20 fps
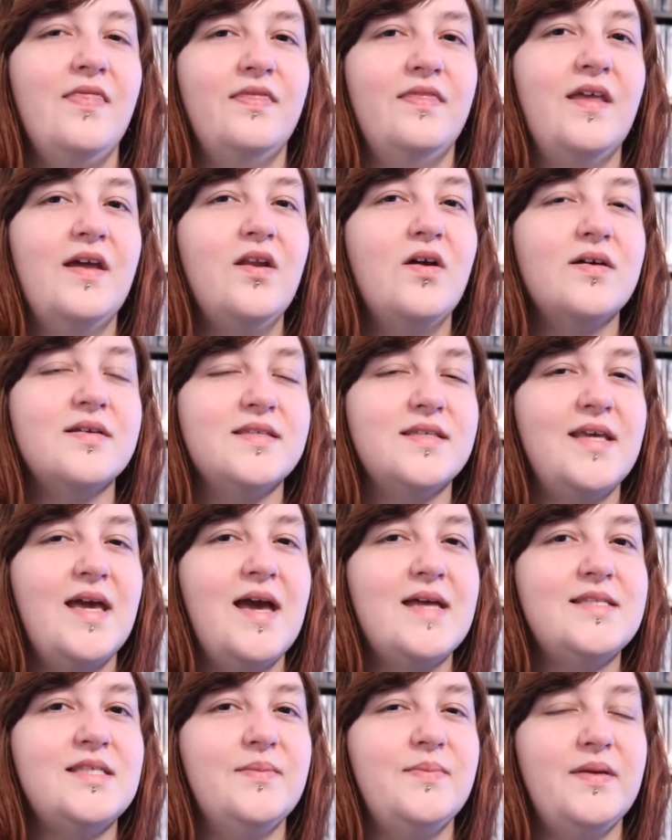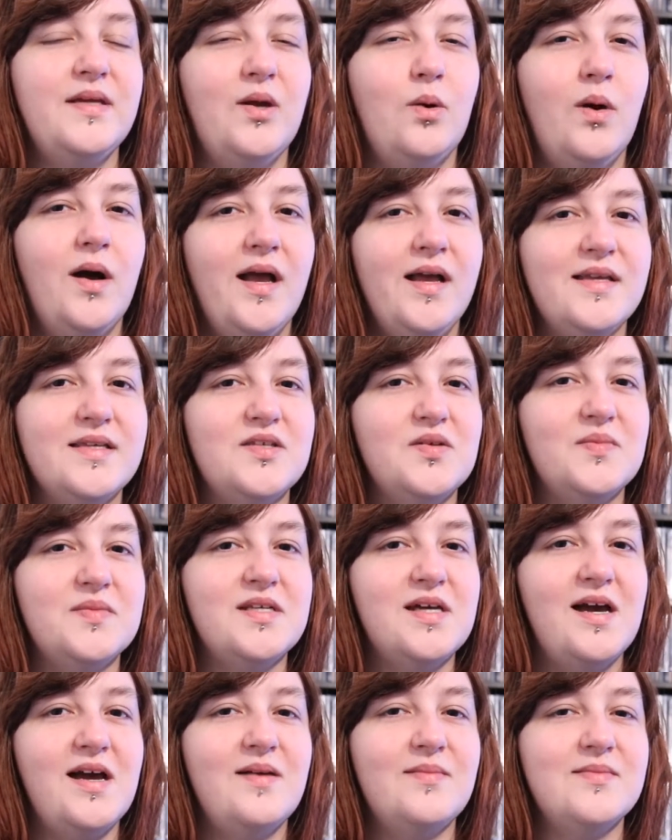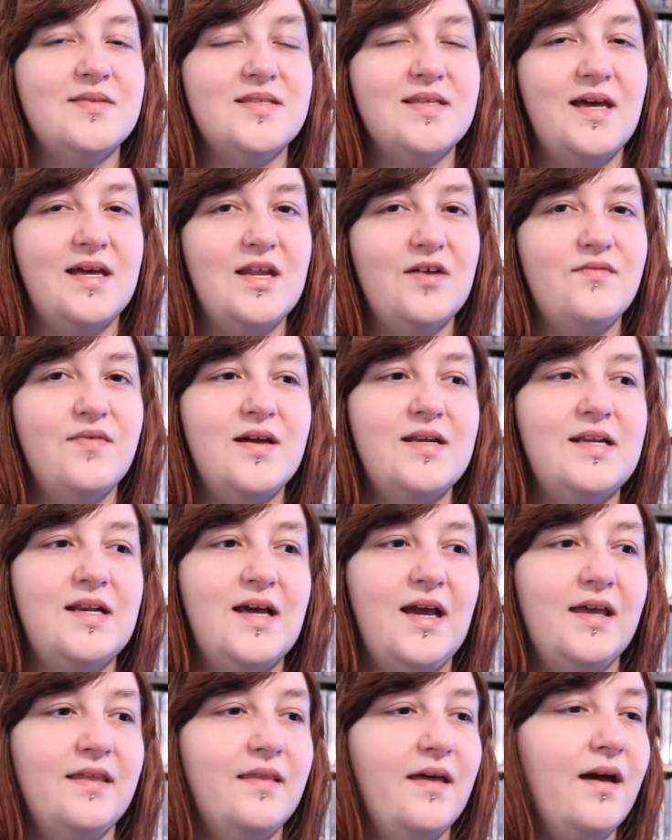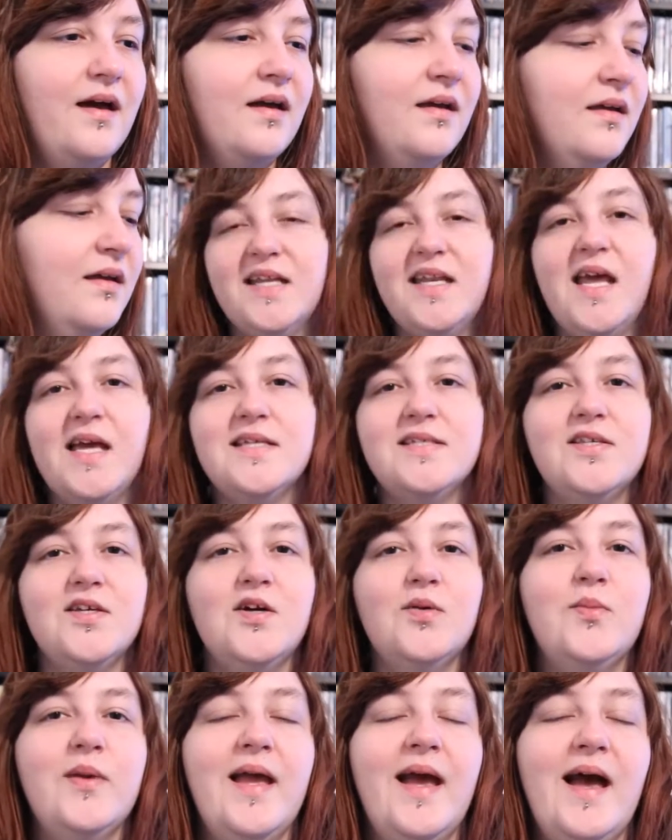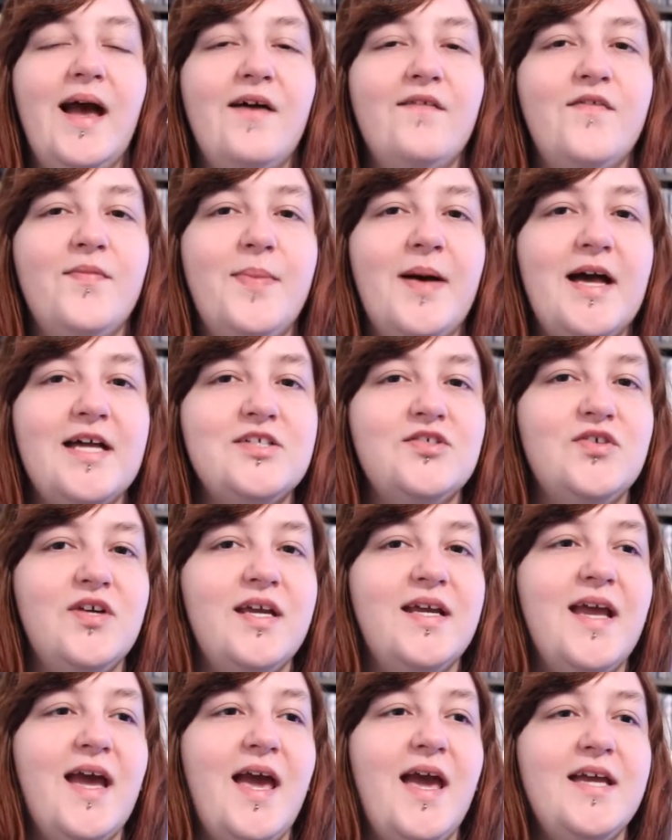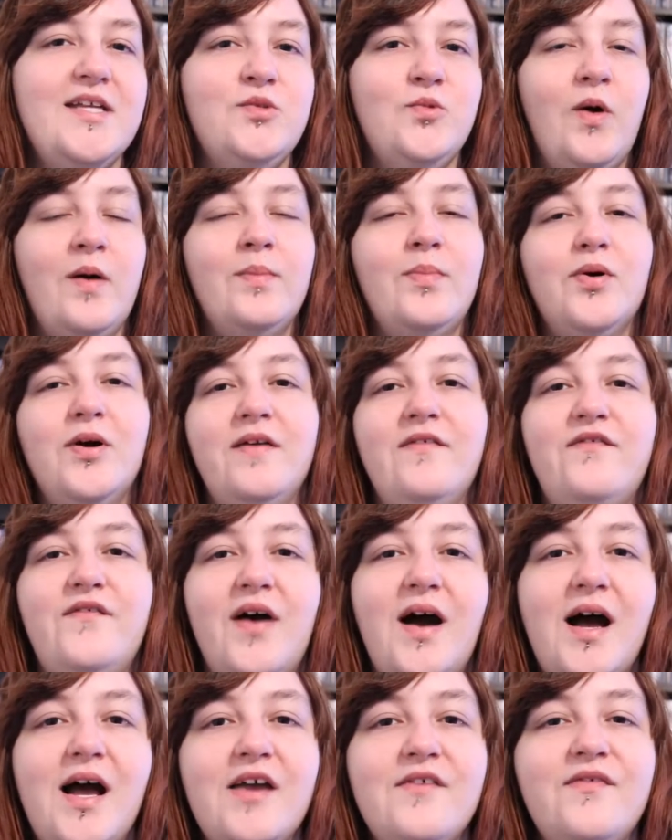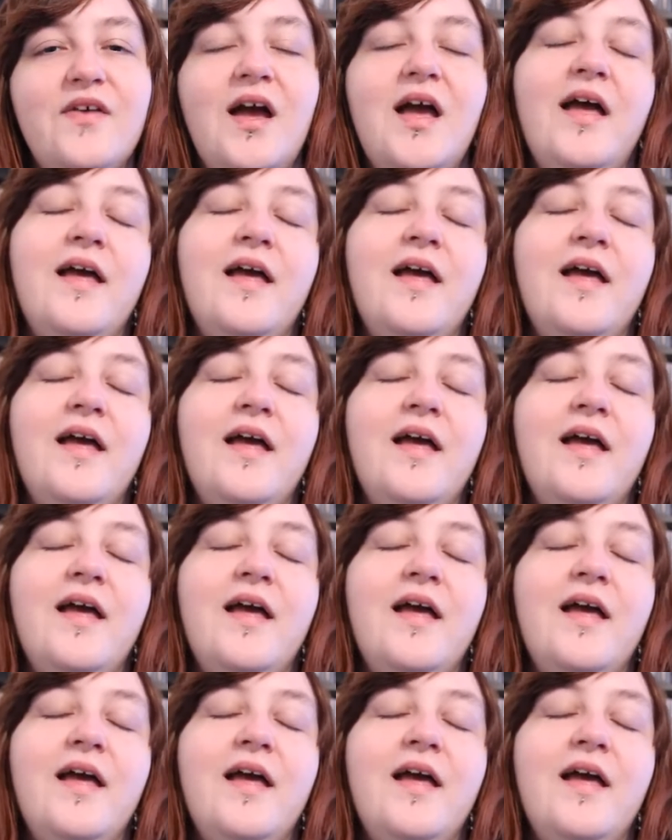They're not scared to be quiet sometimes, and I really like that. Next up we have Patrick, age 1.5.